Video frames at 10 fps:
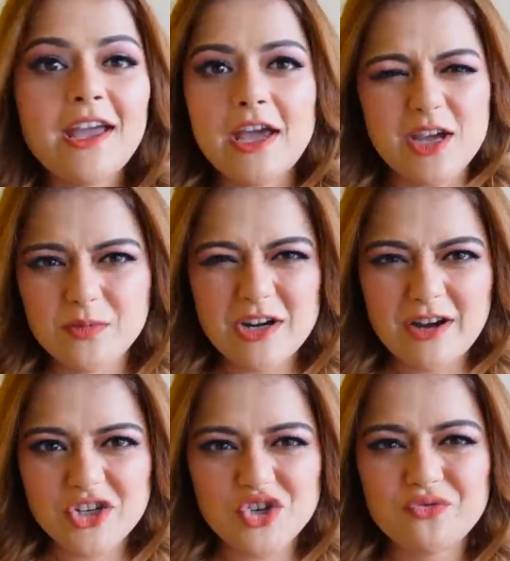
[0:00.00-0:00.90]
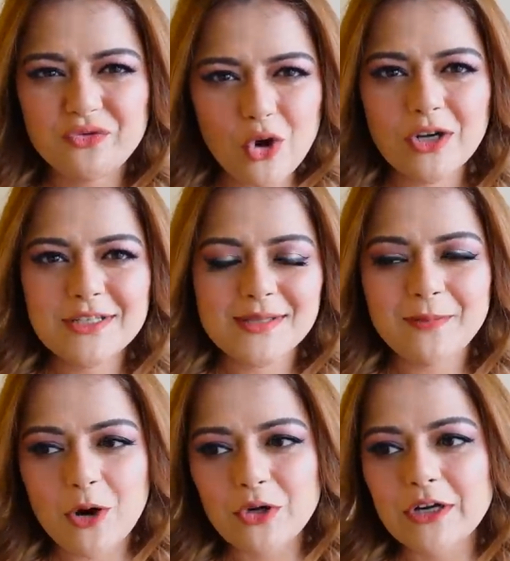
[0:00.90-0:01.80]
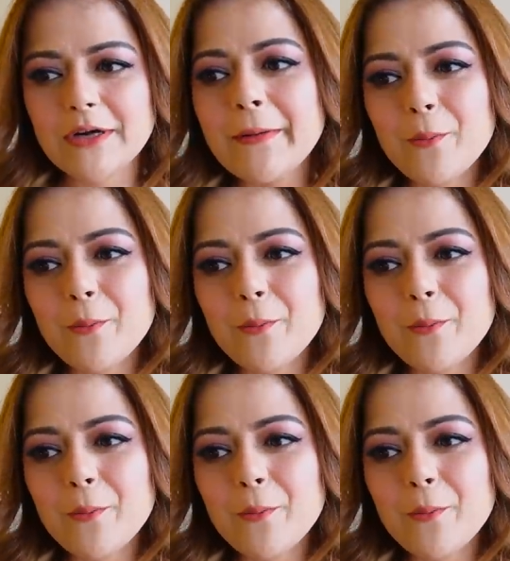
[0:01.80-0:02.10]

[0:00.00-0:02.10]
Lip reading: airbrush flawless powder,